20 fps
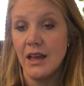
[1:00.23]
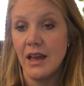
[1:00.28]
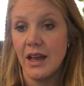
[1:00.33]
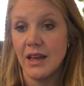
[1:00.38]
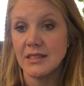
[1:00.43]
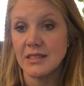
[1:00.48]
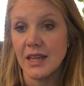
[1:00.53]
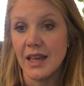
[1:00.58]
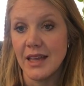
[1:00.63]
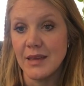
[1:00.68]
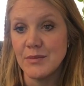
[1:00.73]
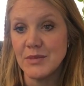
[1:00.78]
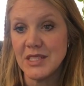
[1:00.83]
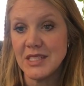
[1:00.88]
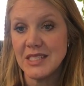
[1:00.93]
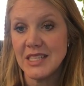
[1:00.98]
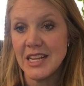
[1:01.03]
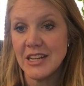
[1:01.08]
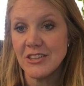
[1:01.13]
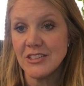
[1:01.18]
a time to
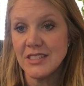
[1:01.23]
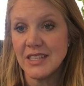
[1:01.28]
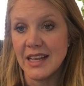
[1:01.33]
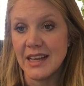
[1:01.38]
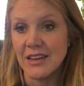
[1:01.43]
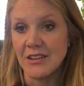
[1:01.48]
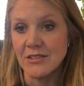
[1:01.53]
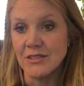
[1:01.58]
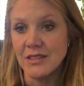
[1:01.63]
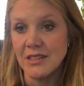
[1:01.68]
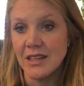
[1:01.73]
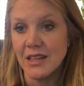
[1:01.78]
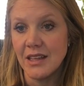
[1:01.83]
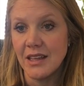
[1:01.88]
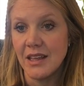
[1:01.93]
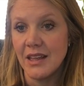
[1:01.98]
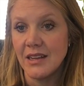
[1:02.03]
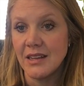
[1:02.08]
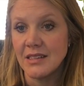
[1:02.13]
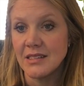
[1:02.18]
tear down
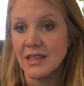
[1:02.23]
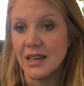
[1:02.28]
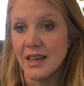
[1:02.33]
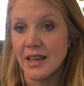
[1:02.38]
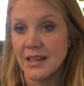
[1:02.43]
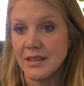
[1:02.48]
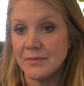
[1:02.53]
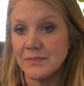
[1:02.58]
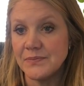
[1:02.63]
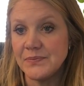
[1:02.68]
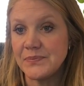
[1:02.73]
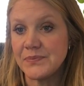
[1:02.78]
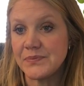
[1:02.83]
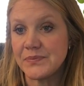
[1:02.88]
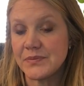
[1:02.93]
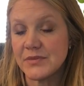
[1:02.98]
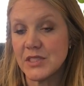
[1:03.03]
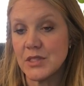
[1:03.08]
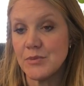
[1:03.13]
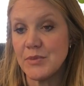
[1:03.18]
and a time
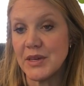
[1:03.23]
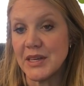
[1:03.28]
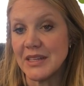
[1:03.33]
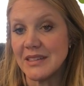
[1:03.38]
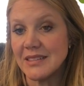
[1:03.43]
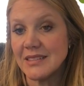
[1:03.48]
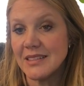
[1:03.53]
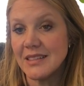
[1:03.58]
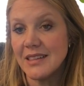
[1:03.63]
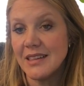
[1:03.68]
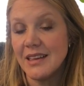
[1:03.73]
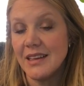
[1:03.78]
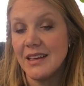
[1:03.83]
to build,